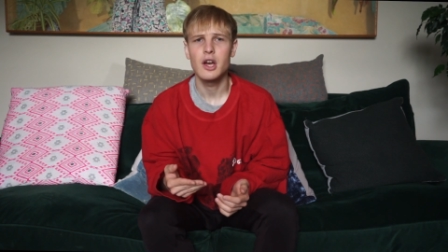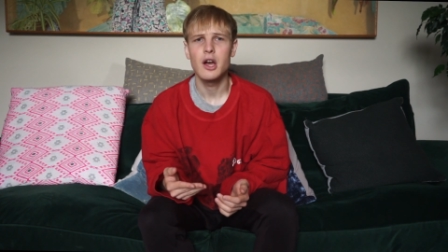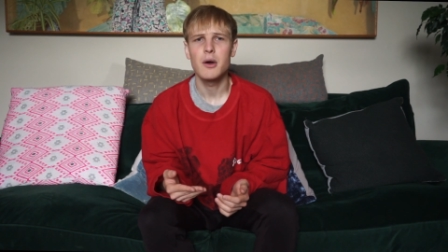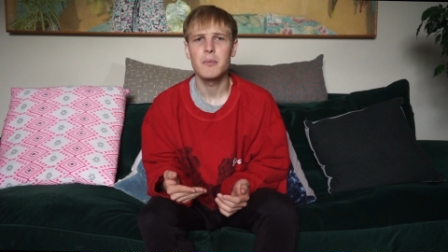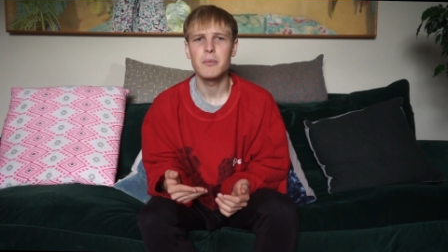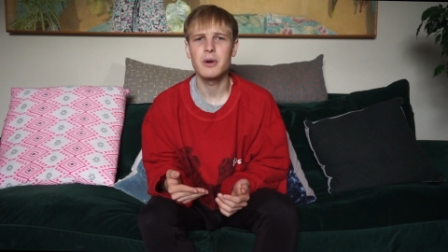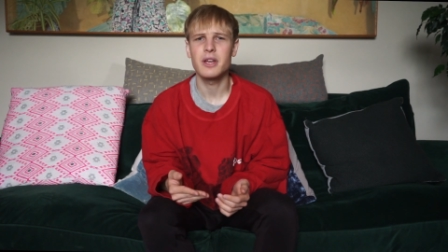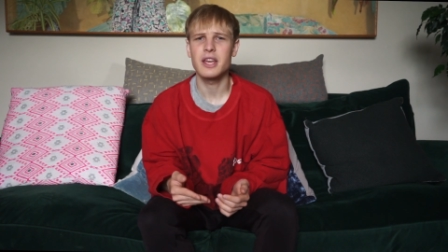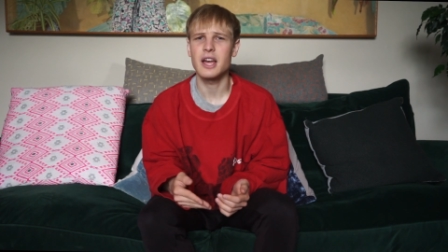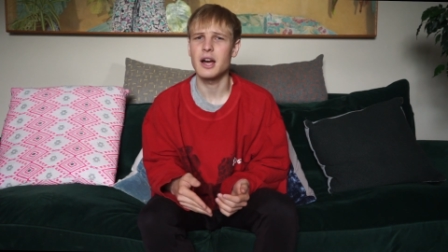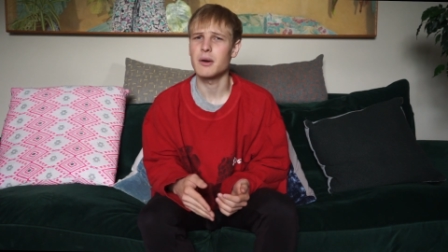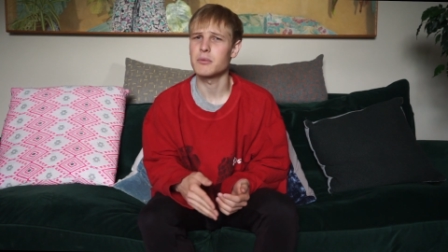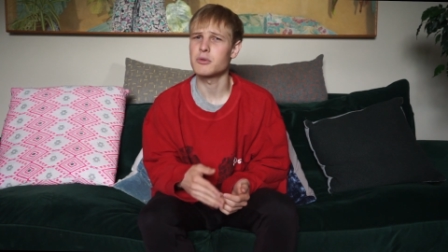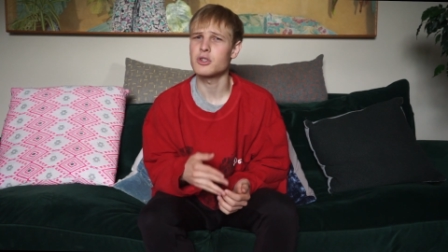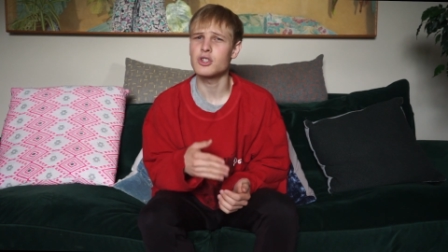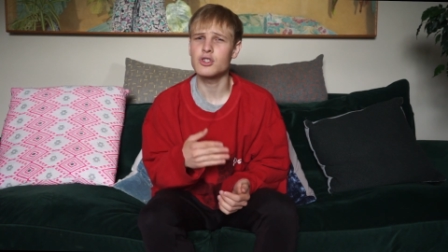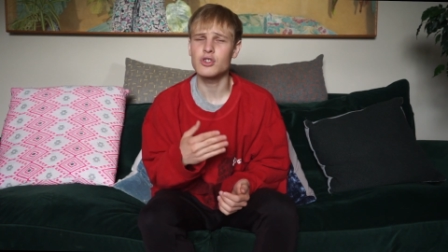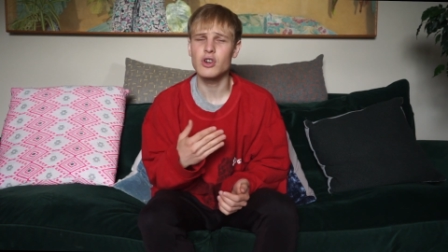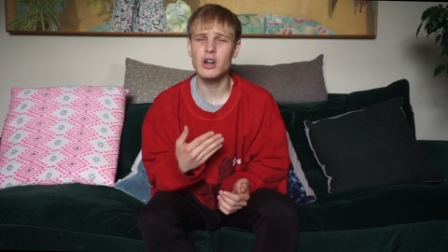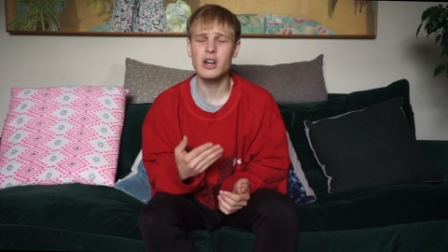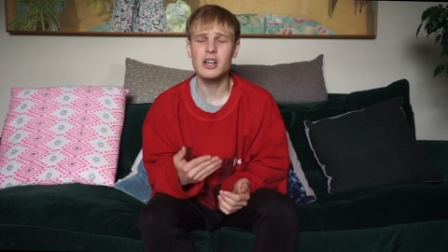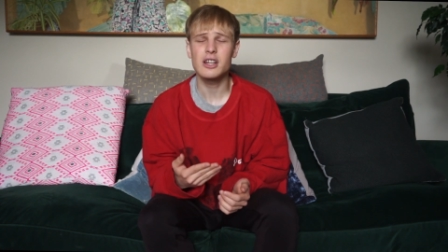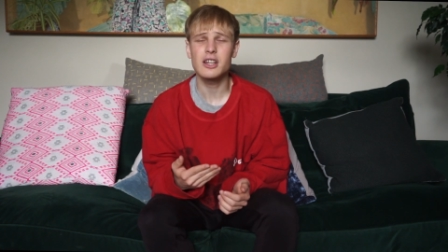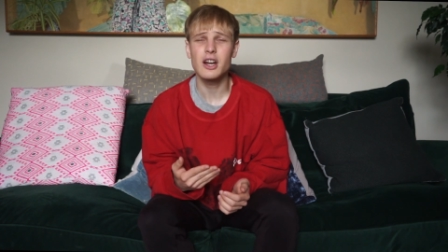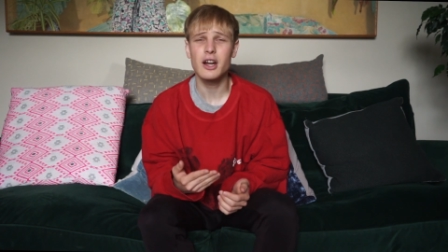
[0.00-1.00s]
But yeah, I'm just
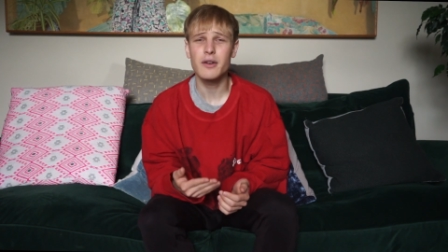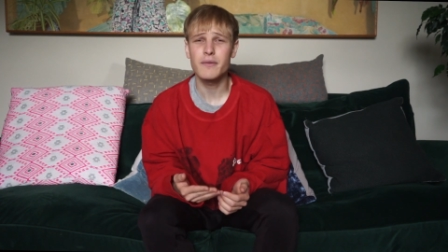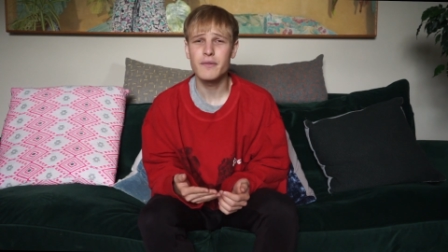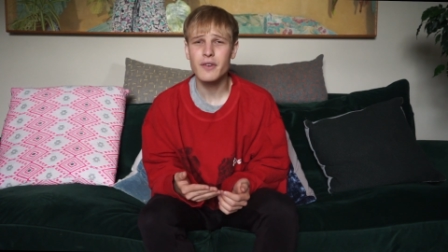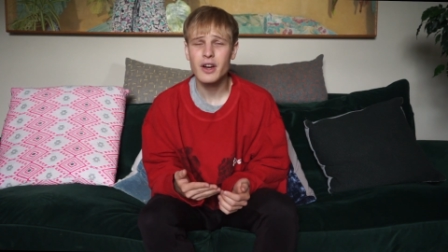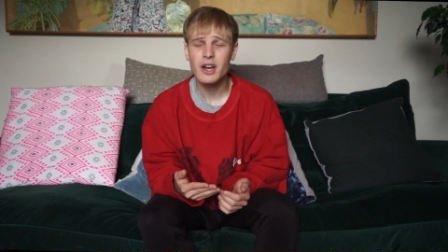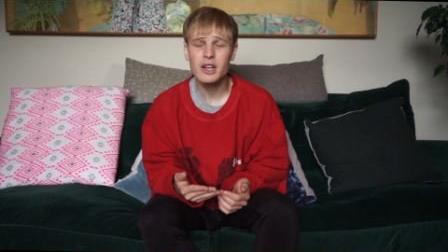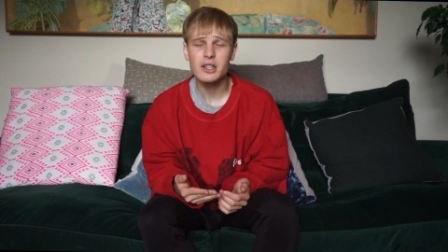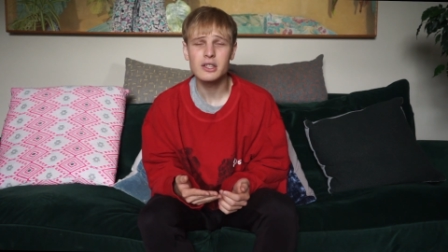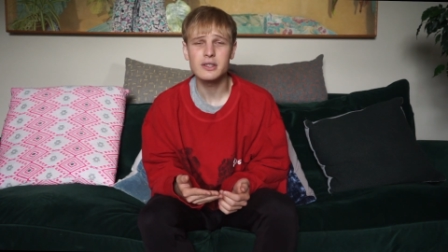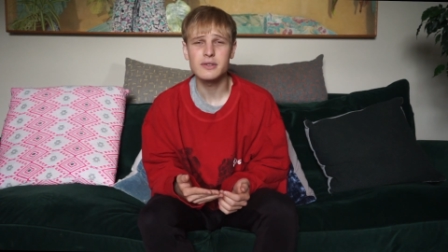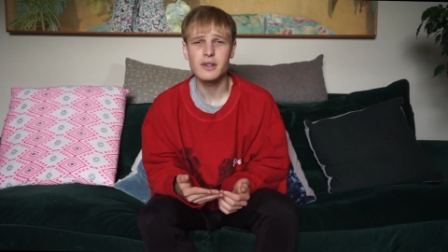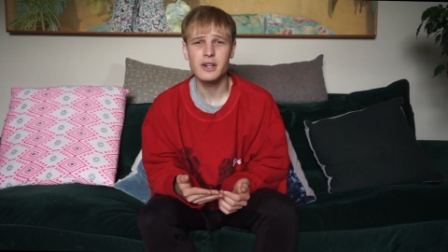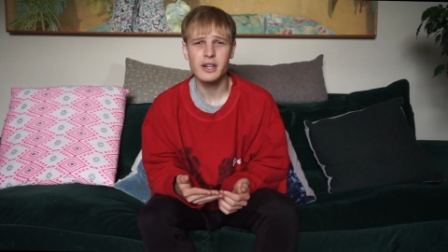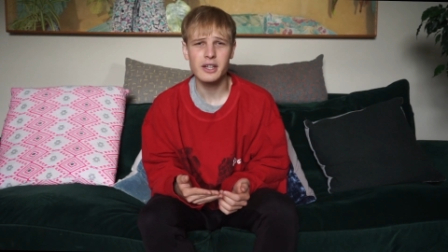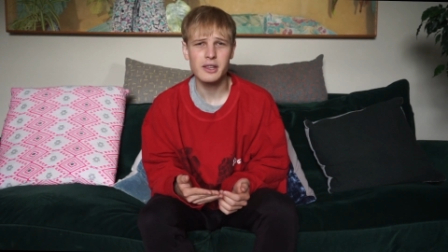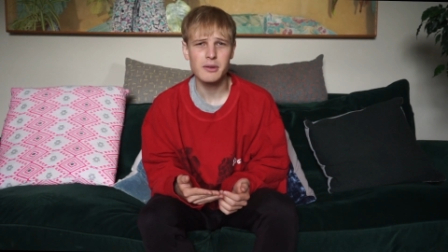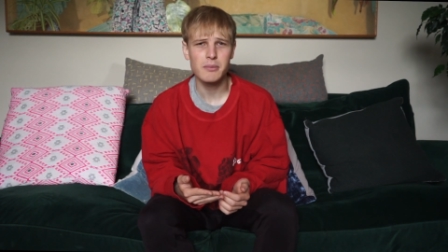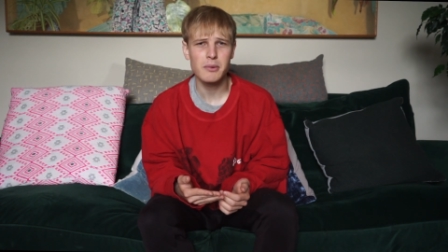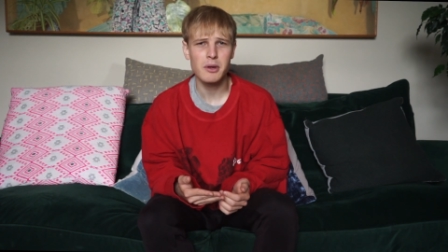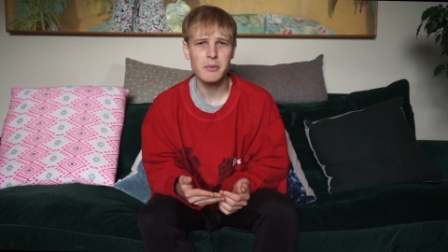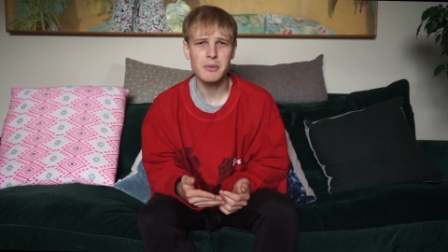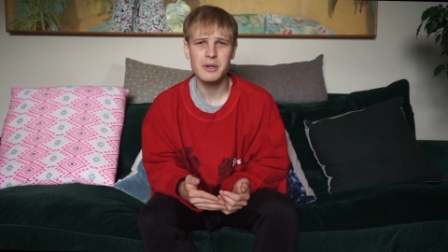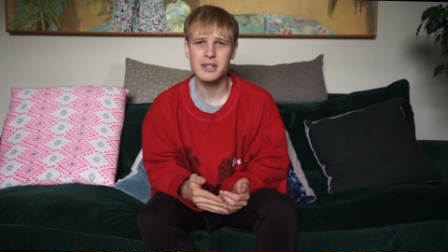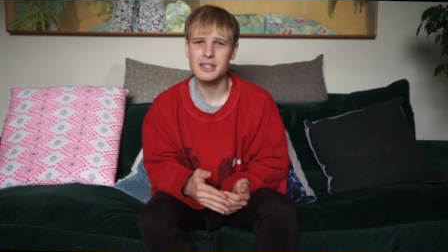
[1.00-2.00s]
trying to diversify at the
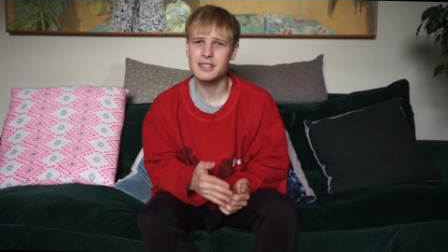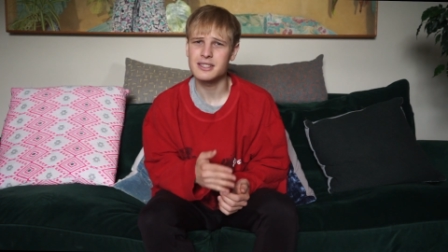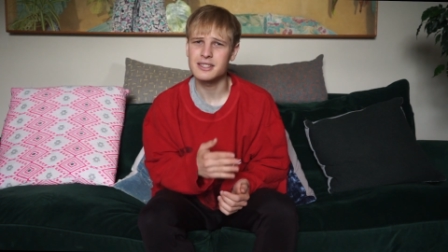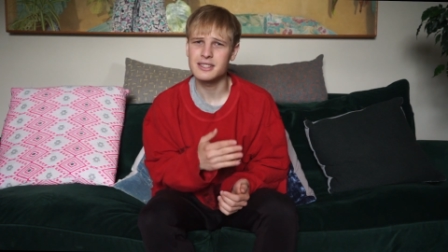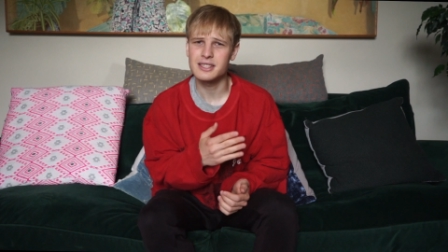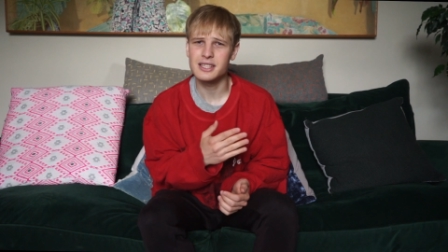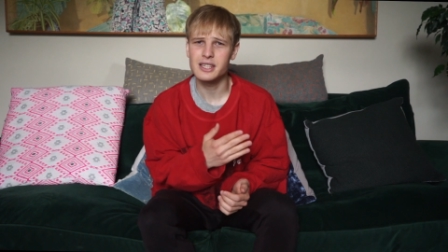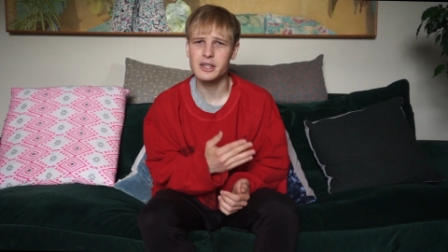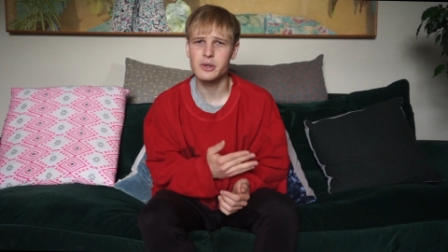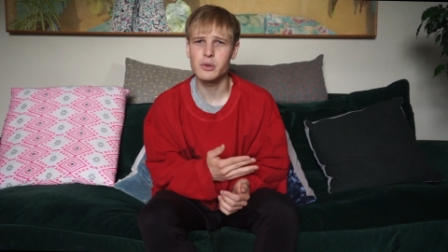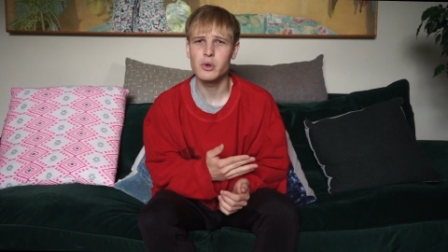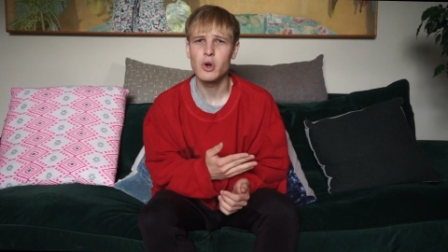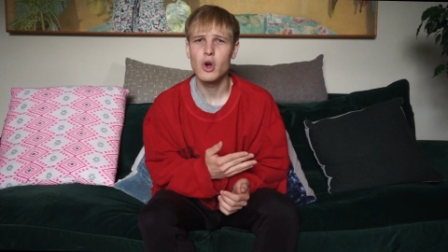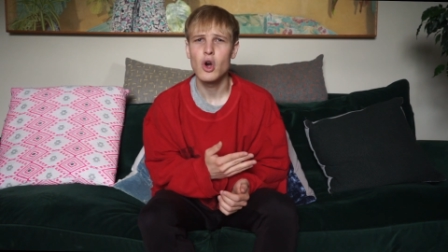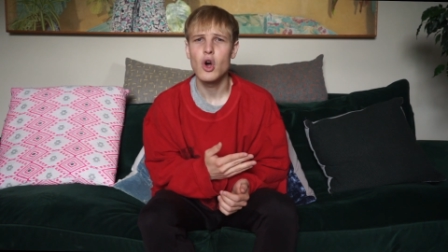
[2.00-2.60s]
moment and see